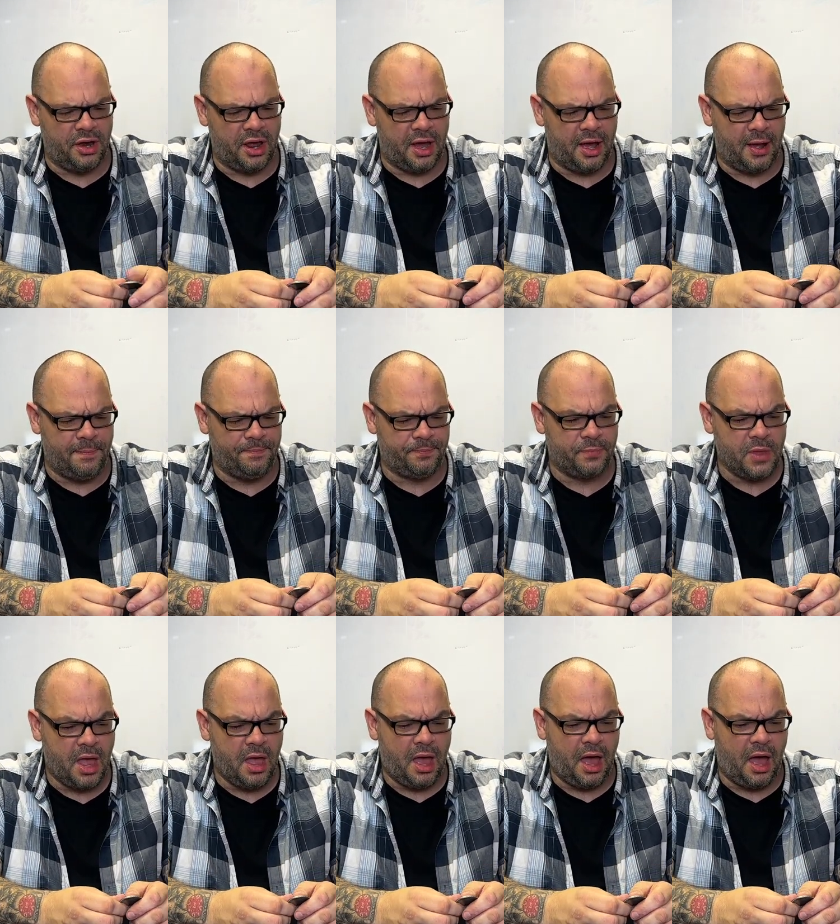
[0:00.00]
Um,
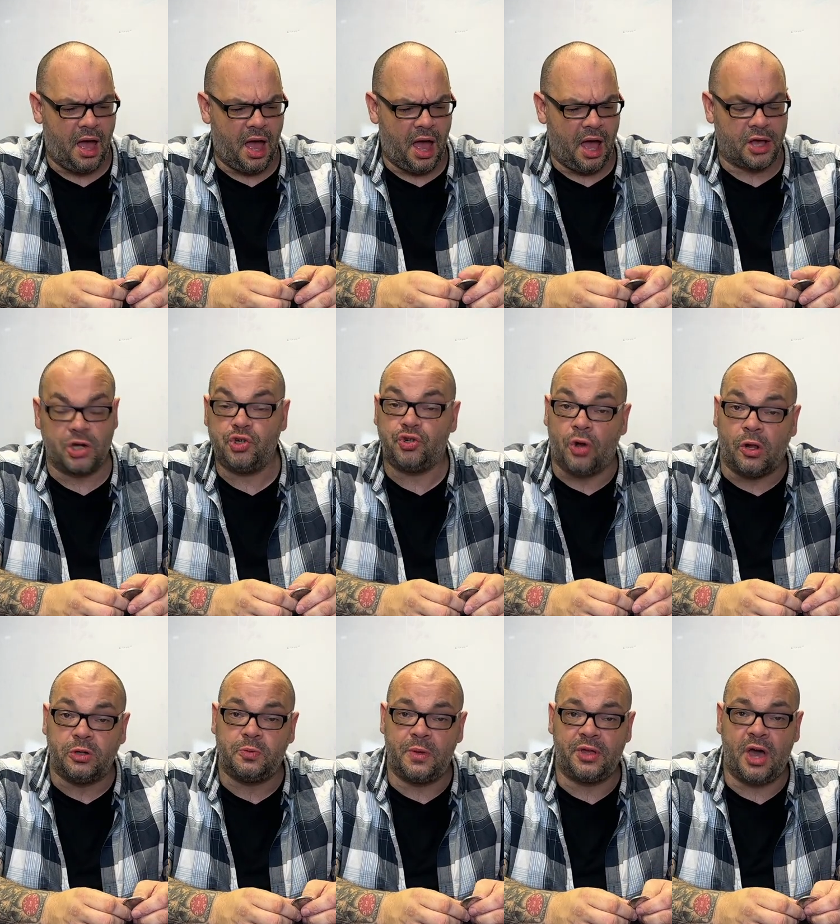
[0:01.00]
uh,
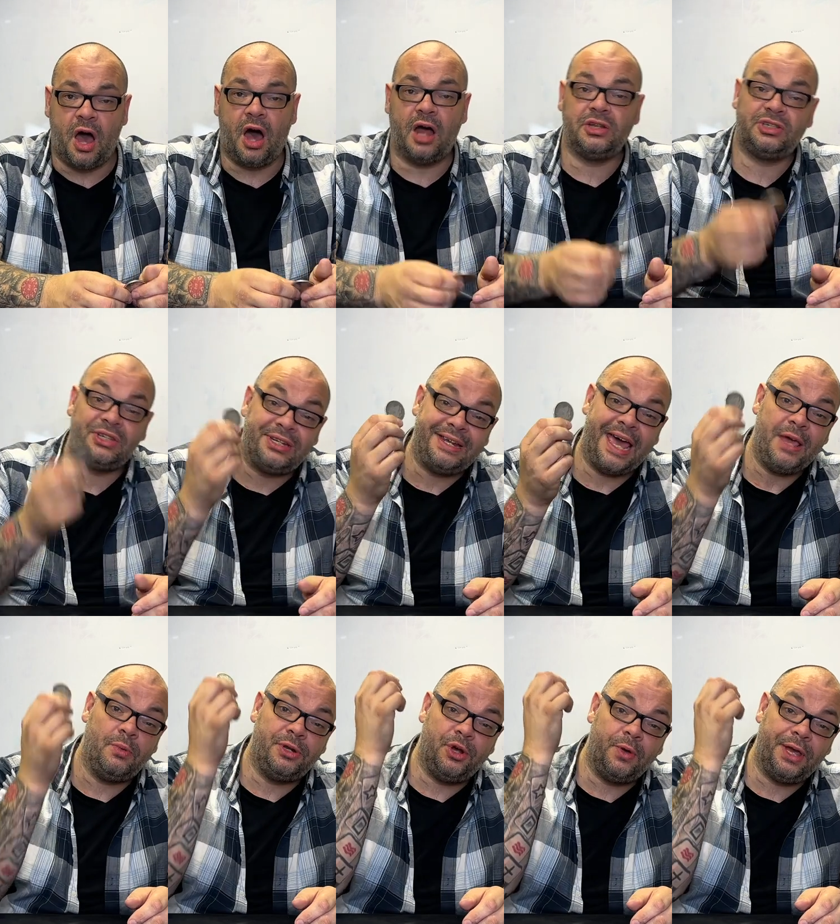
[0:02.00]
controls with cards. Today
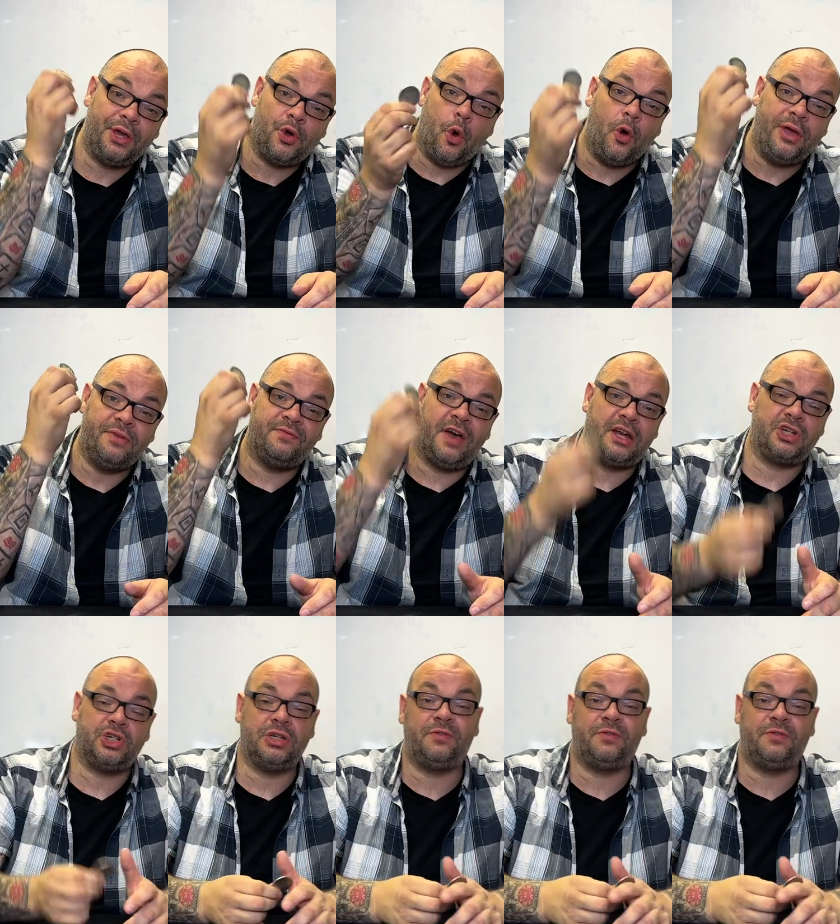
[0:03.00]
we're doing coin vanishes.